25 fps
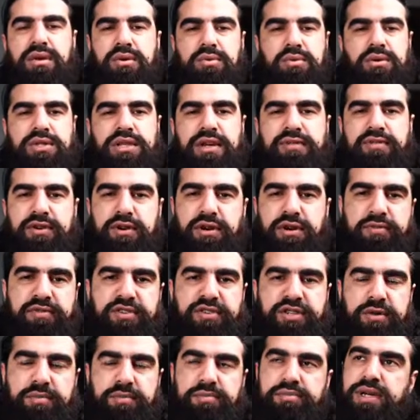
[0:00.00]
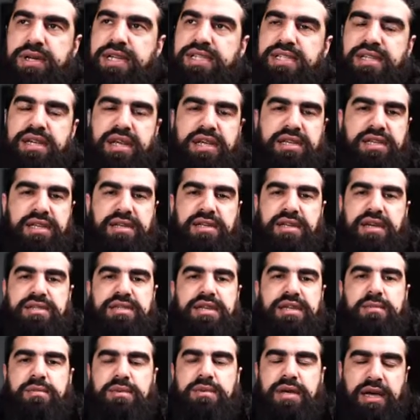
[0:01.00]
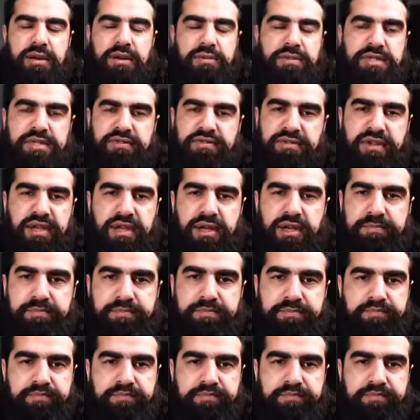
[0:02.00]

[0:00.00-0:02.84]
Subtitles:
whichever coffee shop has a nice atmosphere.